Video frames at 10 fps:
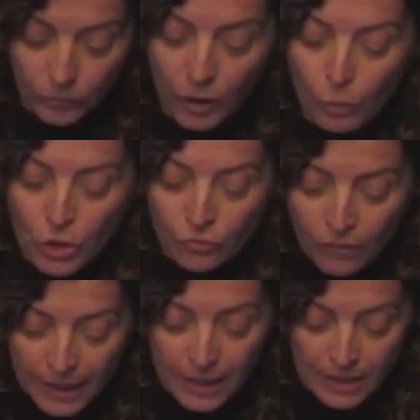which
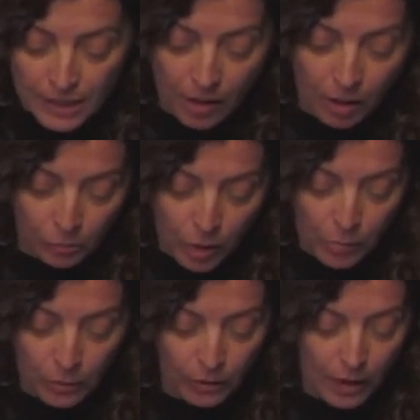Venice helped
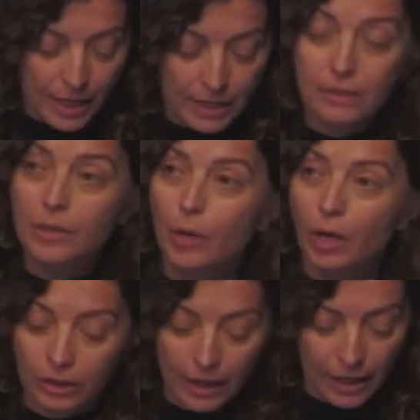popularize in the
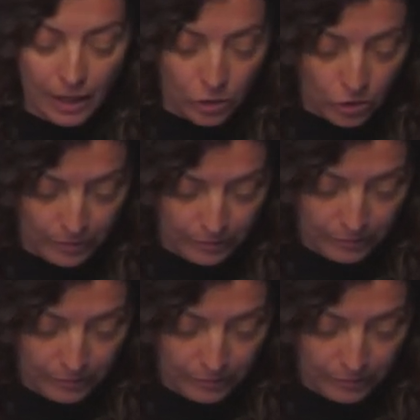modern age.